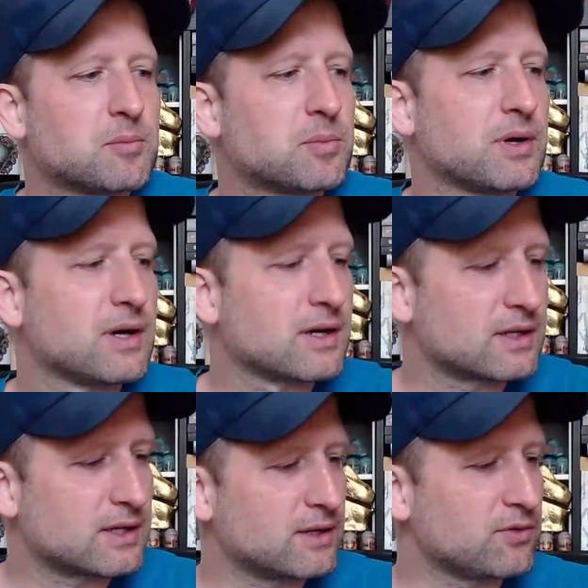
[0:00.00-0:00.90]

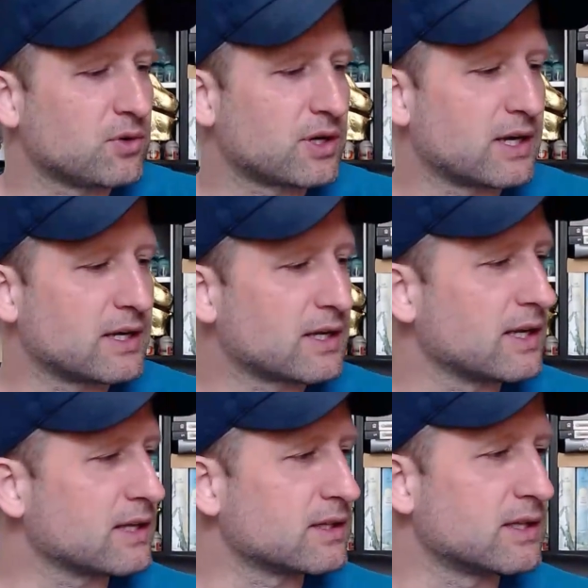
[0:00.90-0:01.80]
But if you can
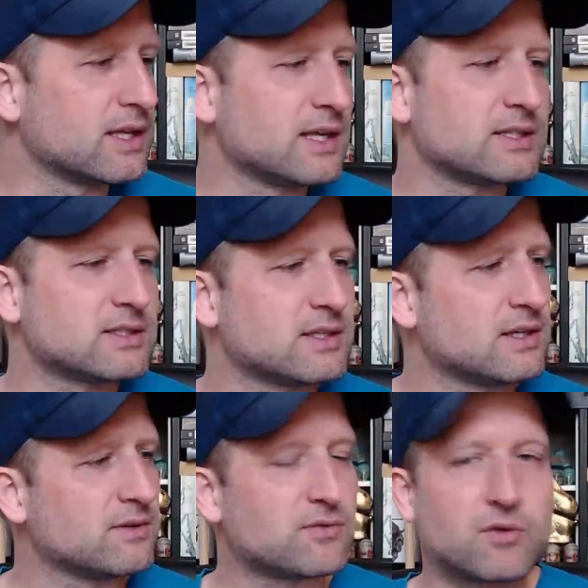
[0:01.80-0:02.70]
get these
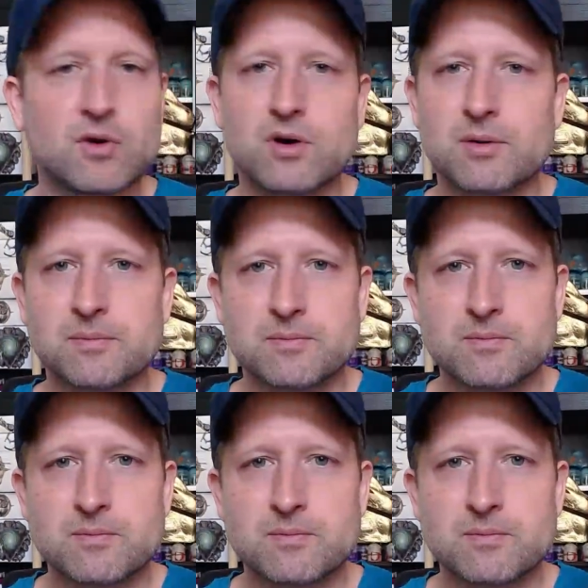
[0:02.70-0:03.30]
here for